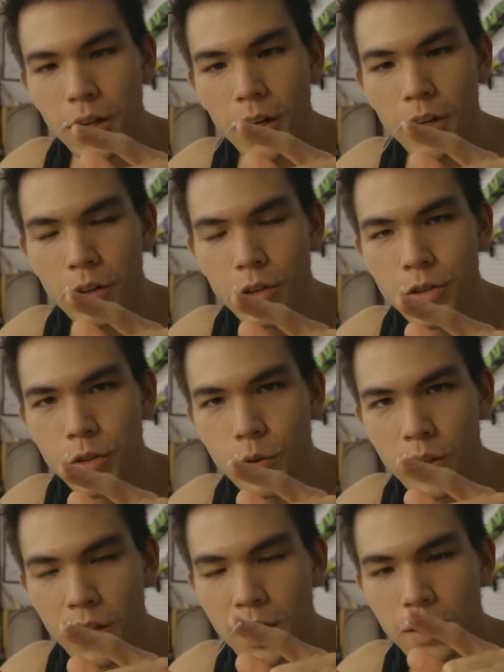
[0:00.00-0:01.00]
and also
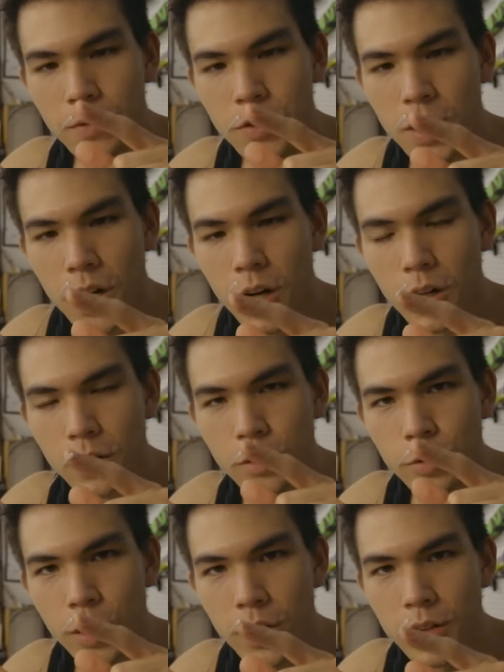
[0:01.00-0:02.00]
it gives the hot
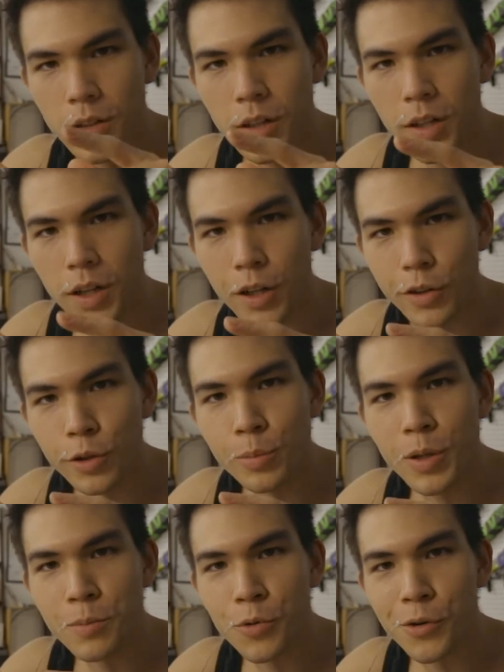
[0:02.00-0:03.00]
glue gun a little
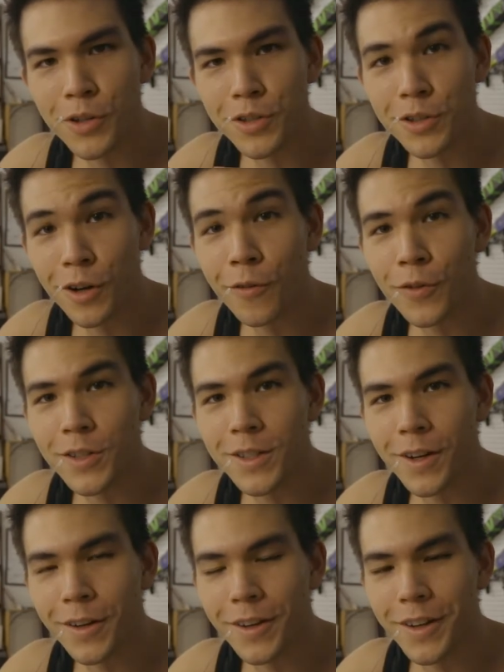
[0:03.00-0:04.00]
bit more surface
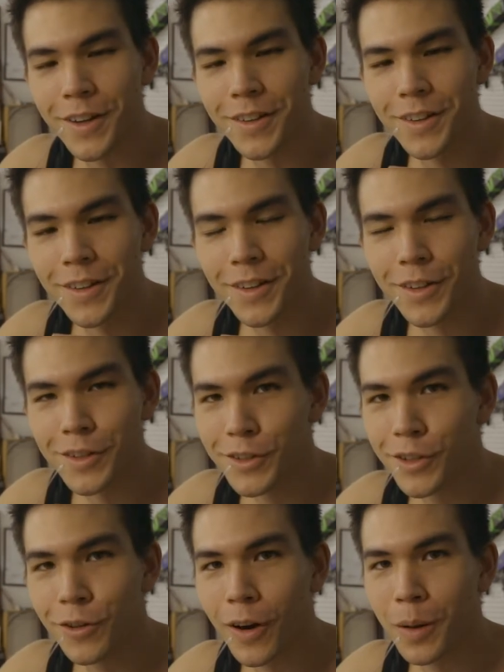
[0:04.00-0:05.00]
area
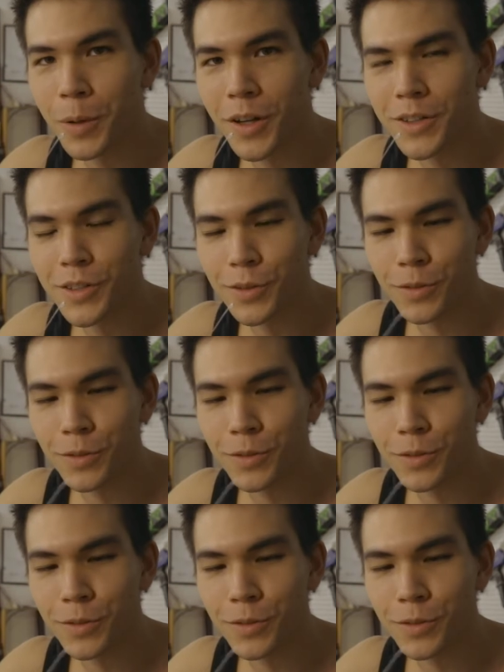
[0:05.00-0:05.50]
to grab onto.